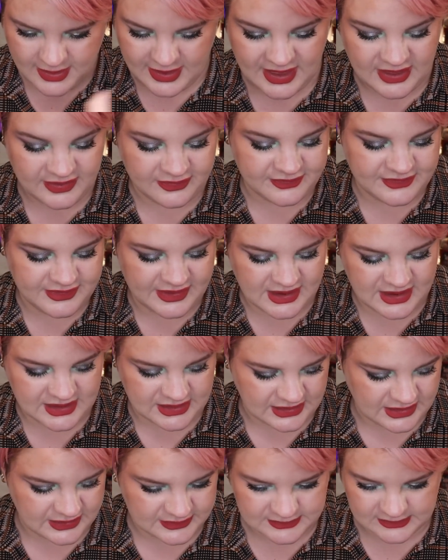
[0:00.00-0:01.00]
And
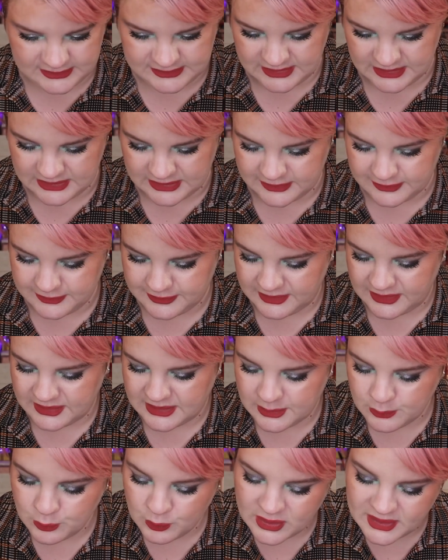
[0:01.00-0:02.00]
then, as I said, I think
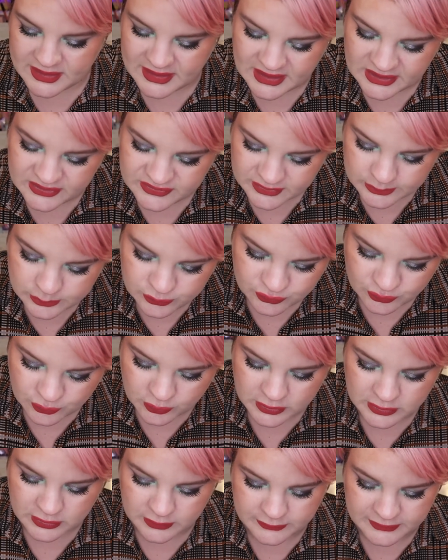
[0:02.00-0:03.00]
I'm 1 item
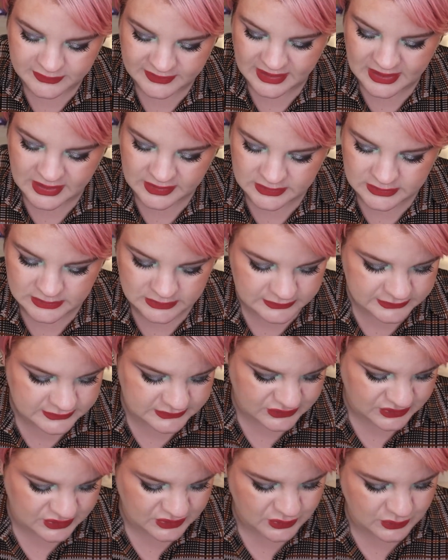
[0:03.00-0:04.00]
short of 10.
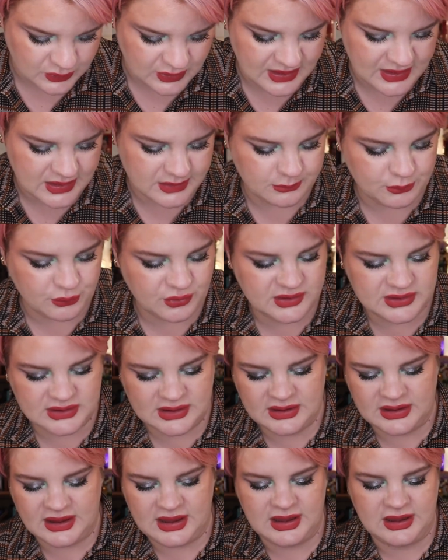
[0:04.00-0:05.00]
So I'm
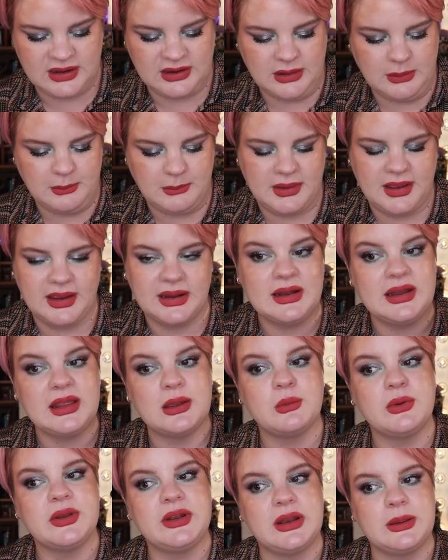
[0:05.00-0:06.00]
bringing in my
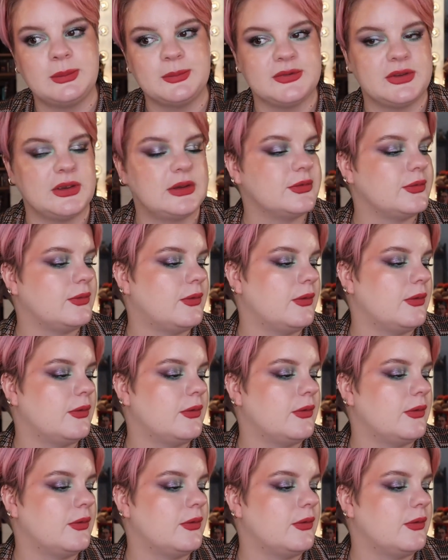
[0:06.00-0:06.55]
liquid lipstick